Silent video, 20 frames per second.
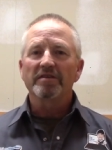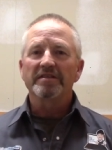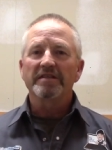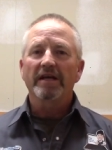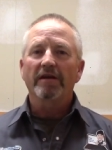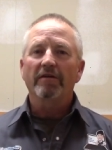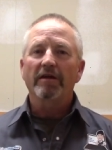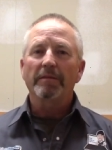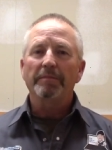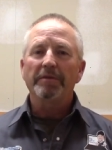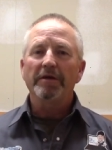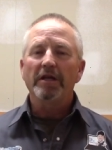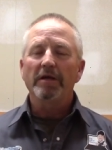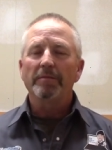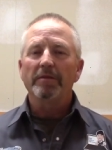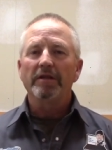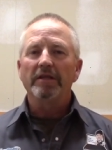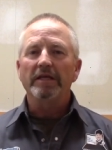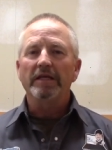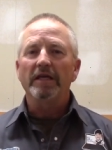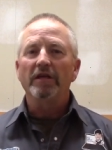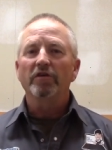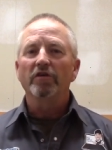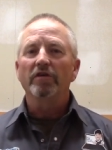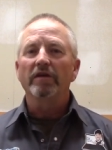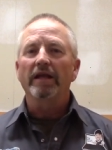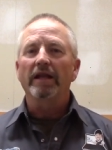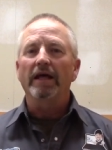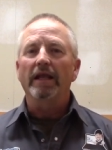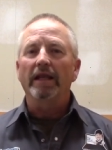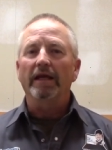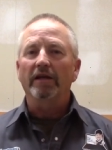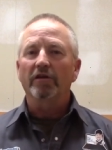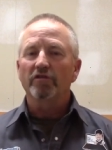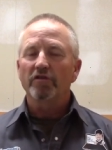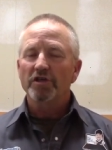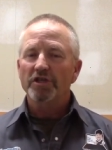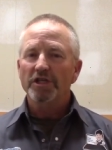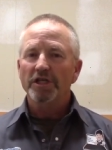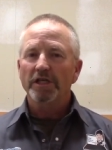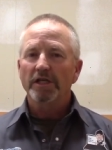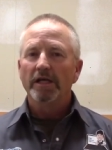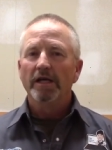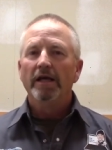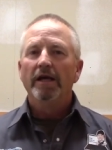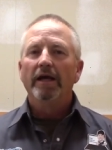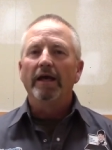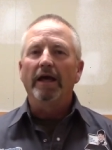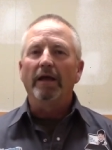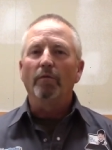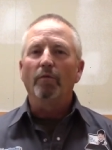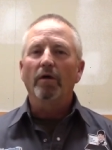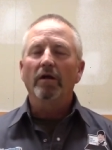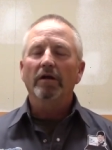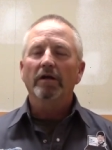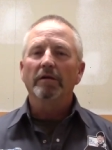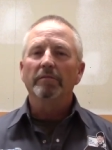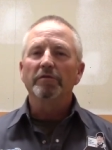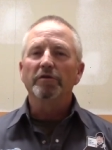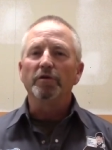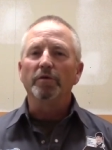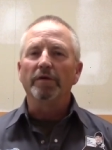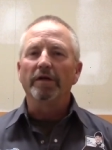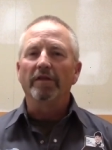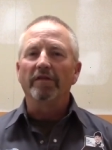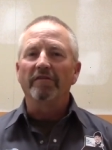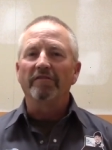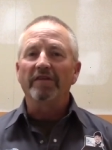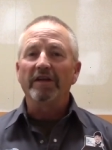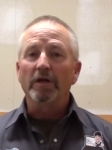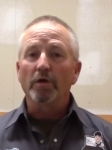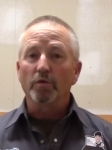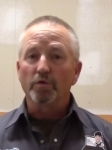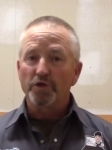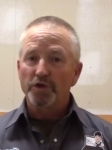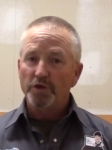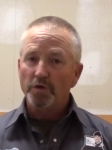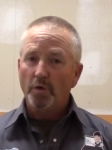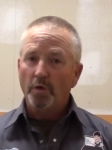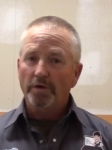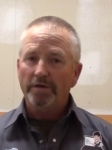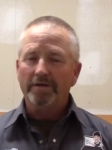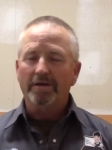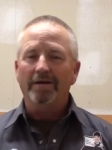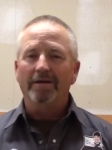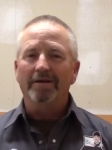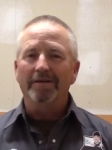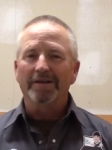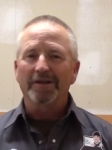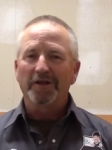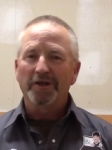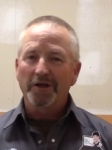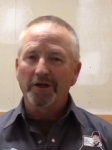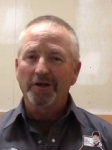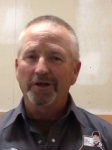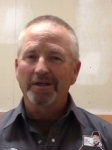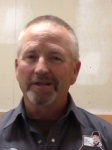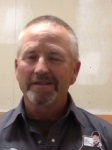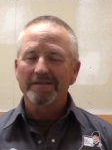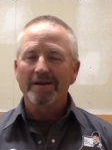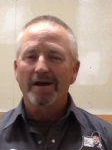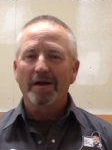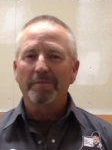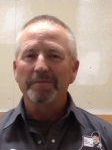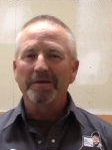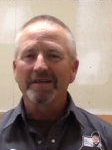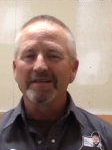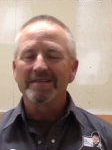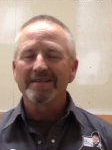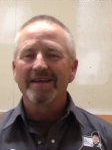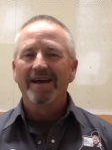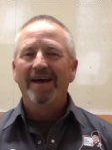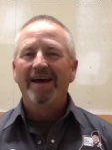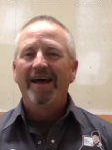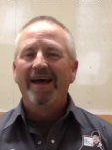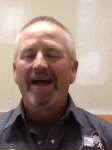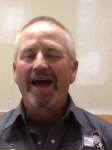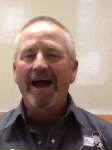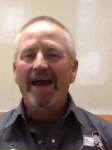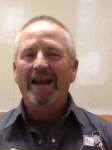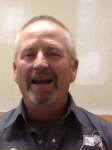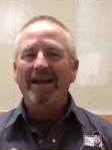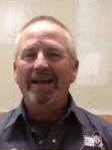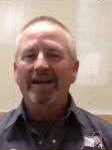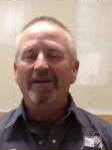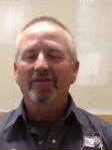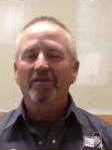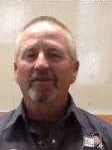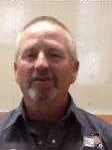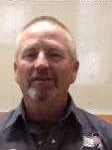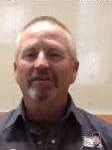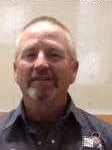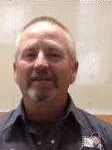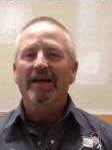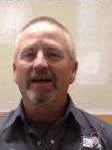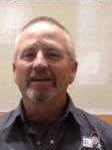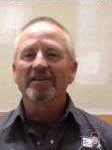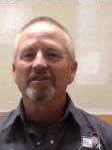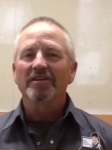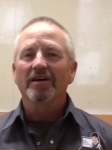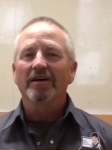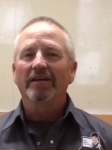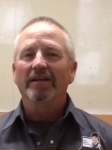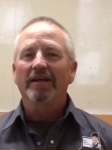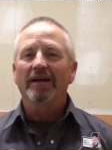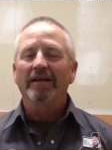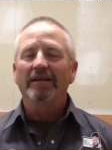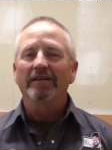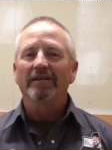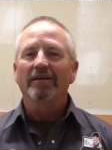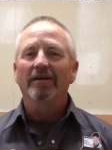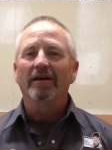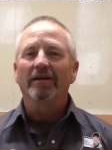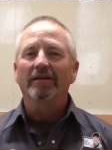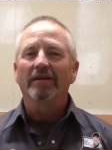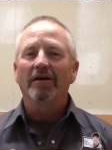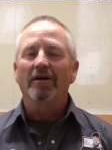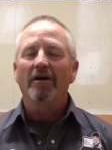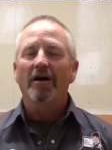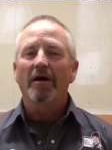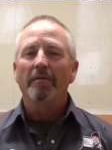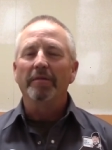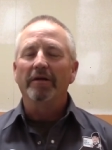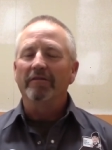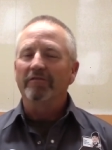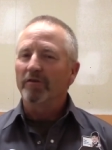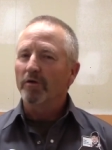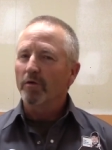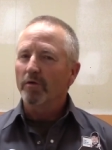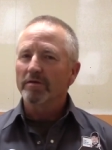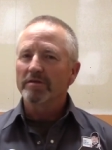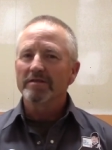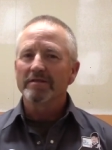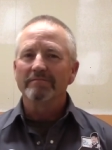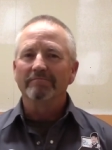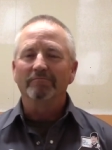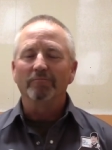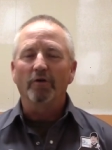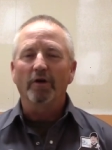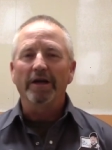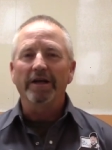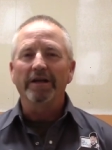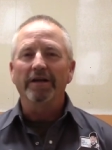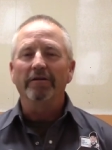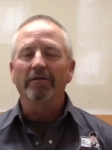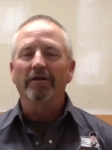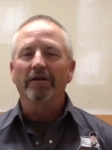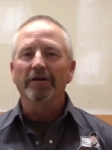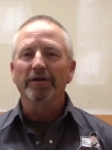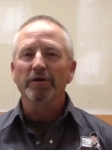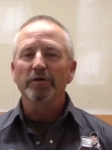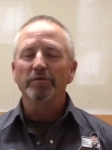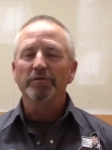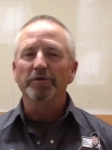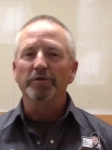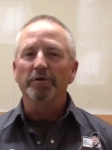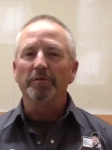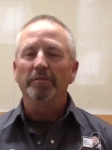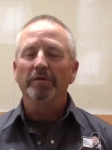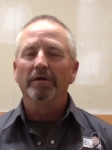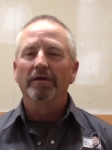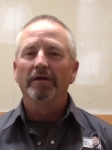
Terry Peterman, the Internet Electrician, and welcome to another video short on current topics at electrical-online.com and of course, right here on YouTube.